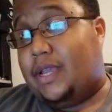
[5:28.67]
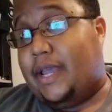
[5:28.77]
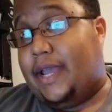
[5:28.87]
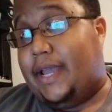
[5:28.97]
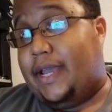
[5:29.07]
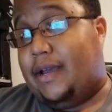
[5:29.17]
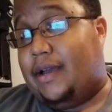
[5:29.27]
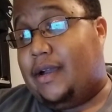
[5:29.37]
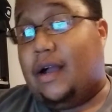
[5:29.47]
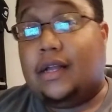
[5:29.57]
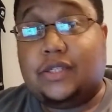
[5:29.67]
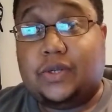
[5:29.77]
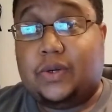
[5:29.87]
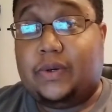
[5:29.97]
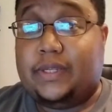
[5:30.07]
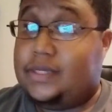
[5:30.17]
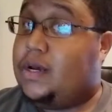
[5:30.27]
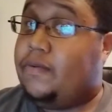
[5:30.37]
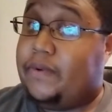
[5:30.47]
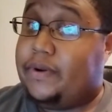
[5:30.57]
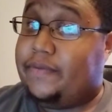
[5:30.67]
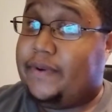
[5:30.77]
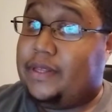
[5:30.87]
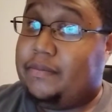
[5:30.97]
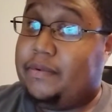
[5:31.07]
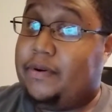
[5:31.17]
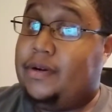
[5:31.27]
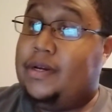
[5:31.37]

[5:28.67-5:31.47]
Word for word: a uh, console and software developer.